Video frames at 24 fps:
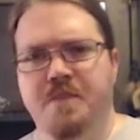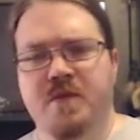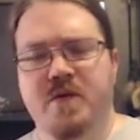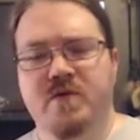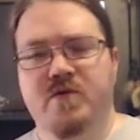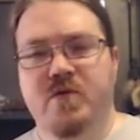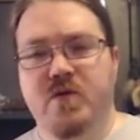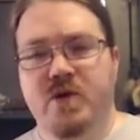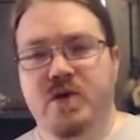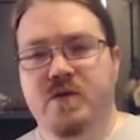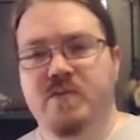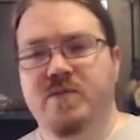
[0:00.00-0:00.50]

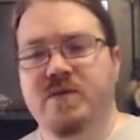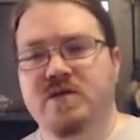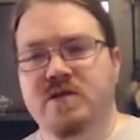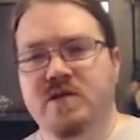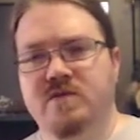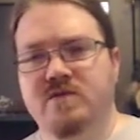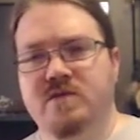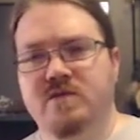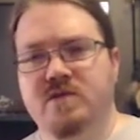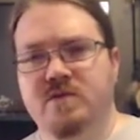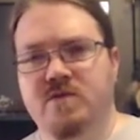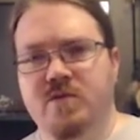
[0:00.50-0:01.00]
For a
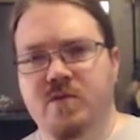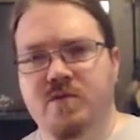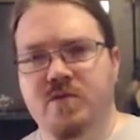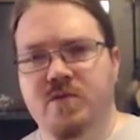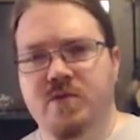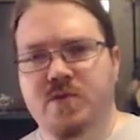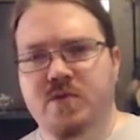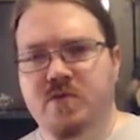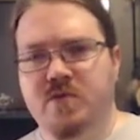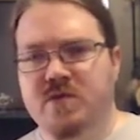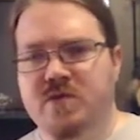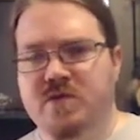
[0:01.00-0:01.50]
mid-level
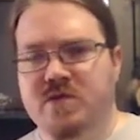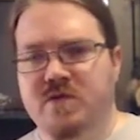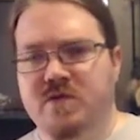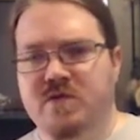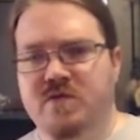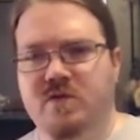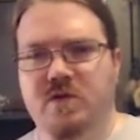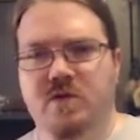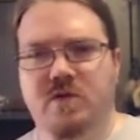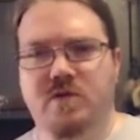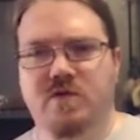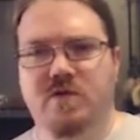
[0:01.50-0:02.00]
group, you can
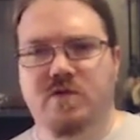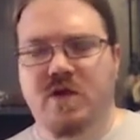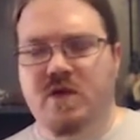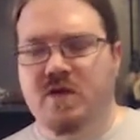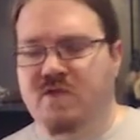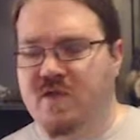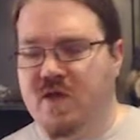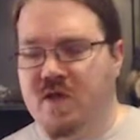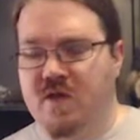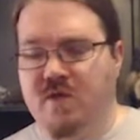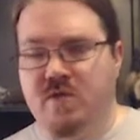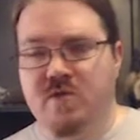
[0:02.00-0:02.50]
just use a
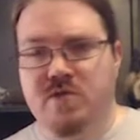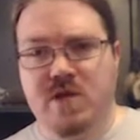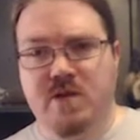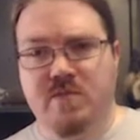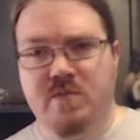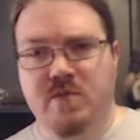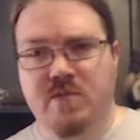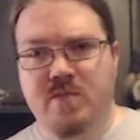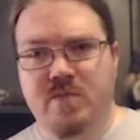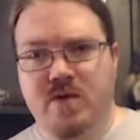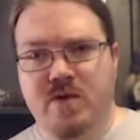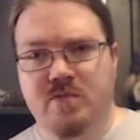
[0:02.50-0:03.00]
standard
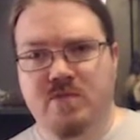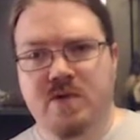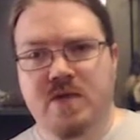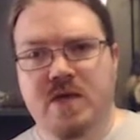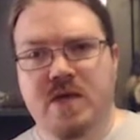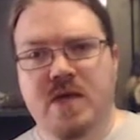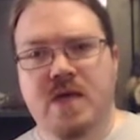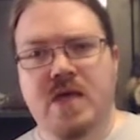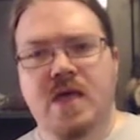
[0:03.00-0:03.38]
shambling mound.